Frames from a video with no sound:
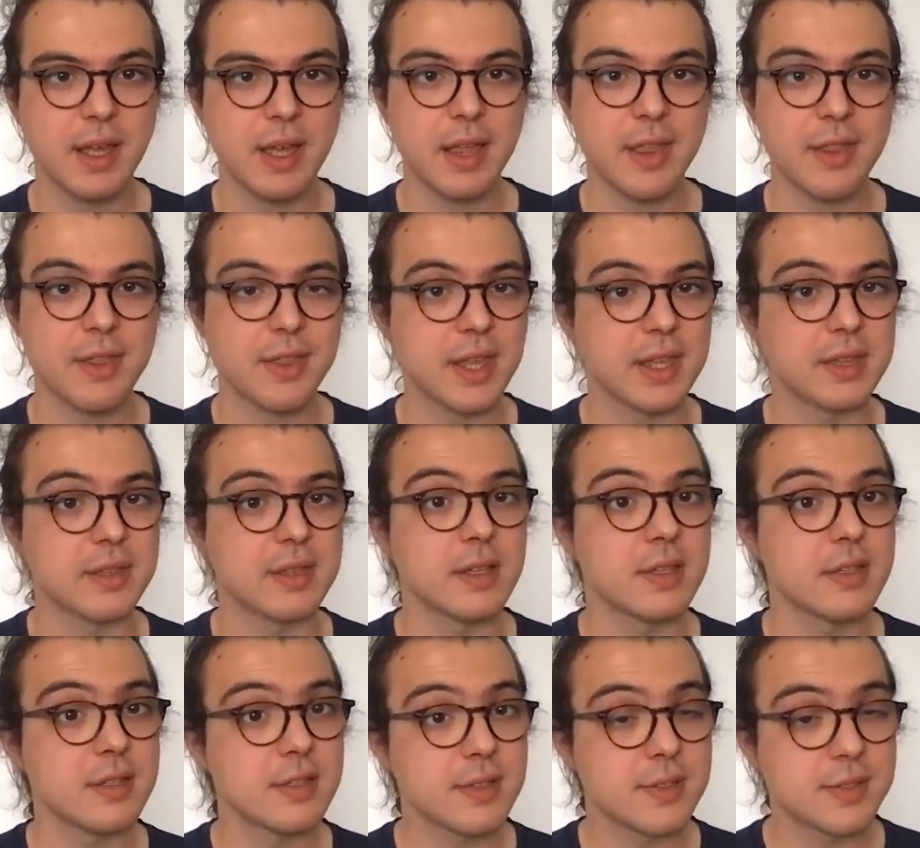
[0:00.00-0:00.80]
and
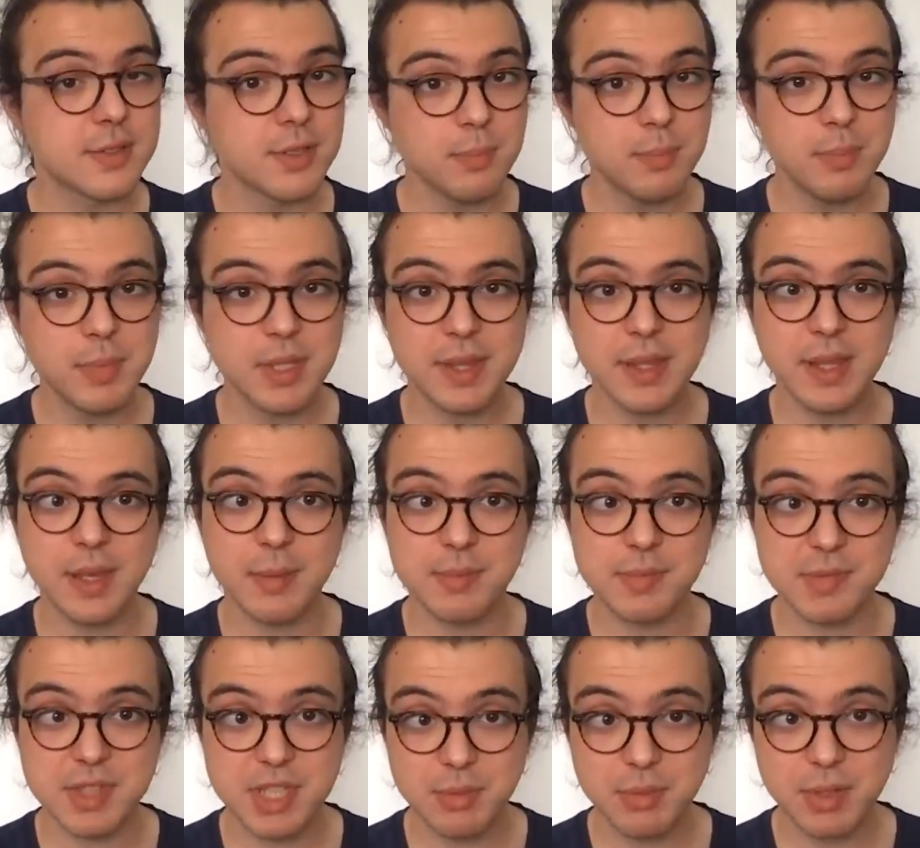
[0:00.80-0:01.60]
then submit
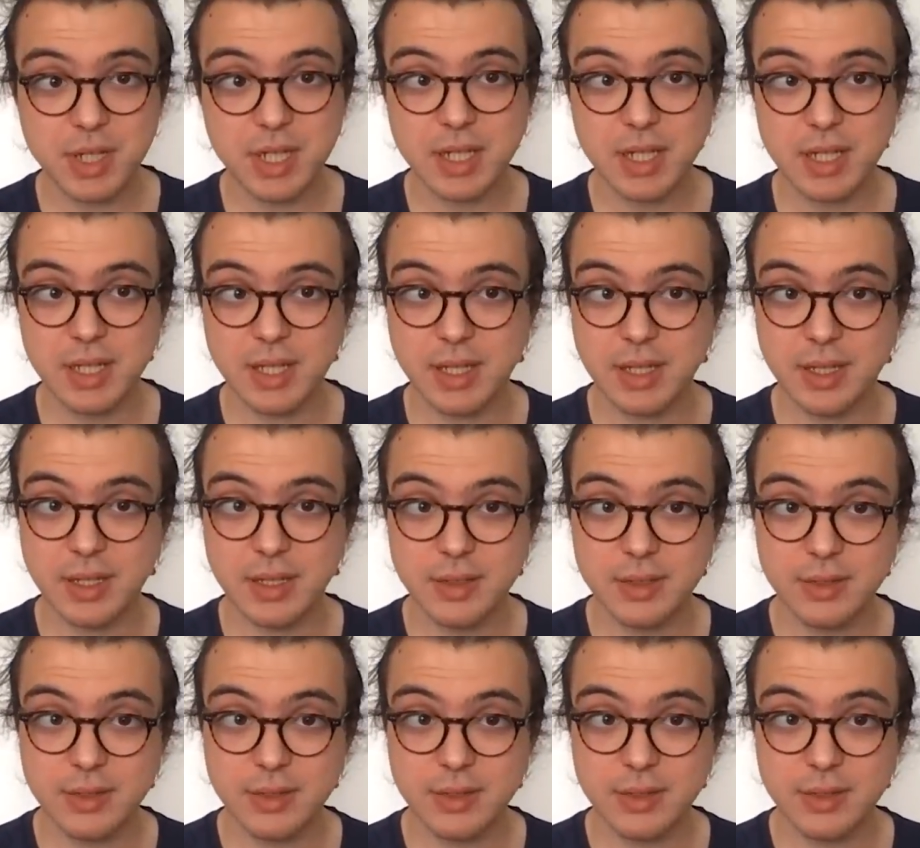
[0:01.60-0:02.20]
them directly